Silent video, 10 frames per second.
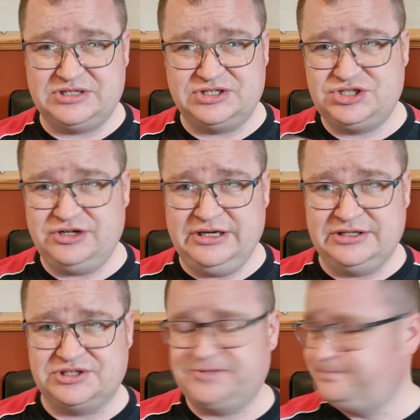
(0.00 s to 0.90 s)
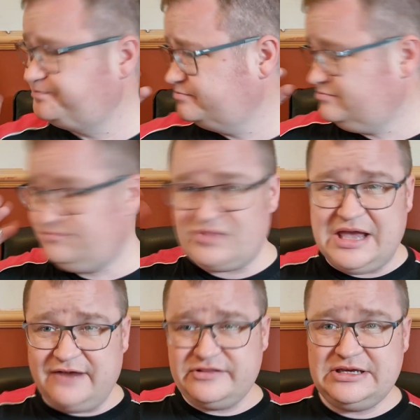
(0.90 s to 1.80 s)
It's strange.
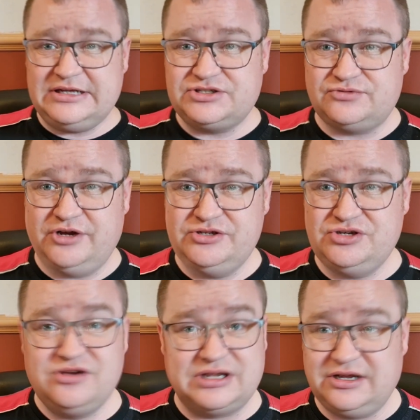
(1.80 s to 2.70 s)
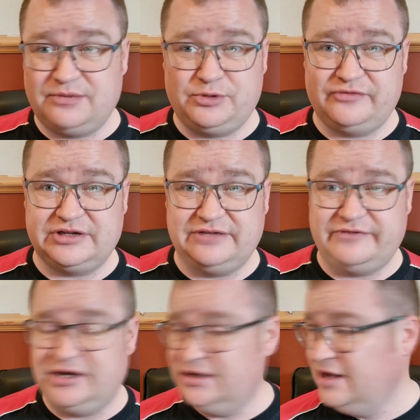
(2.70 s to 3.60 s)
Everything else around you can hear perfectly
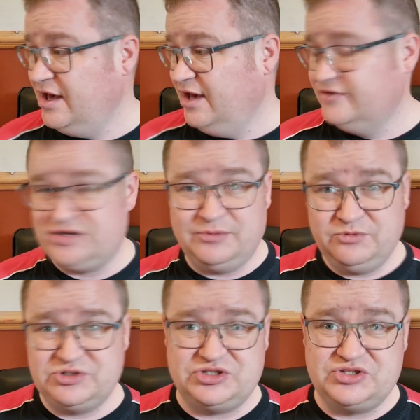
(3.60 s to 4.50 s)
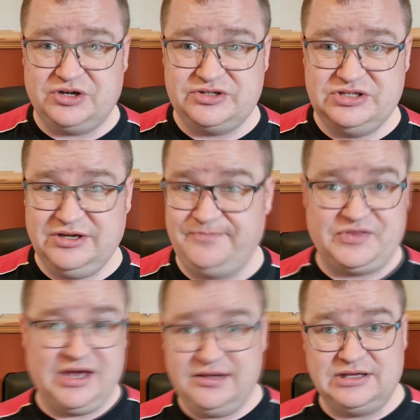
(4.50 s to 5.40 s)
fine. Someone was to talk to you,
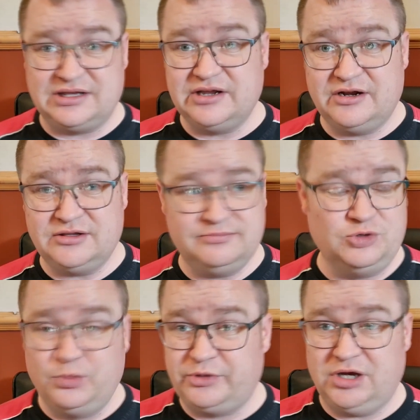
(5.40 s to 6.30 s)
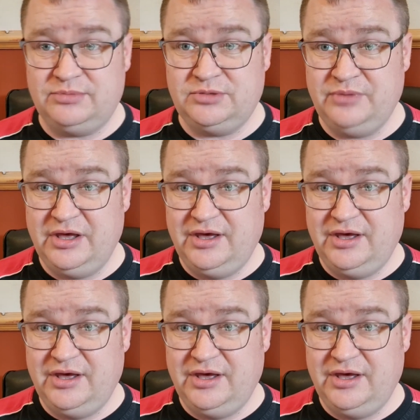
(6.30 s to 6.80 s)
yeah, you can hear them, no problem.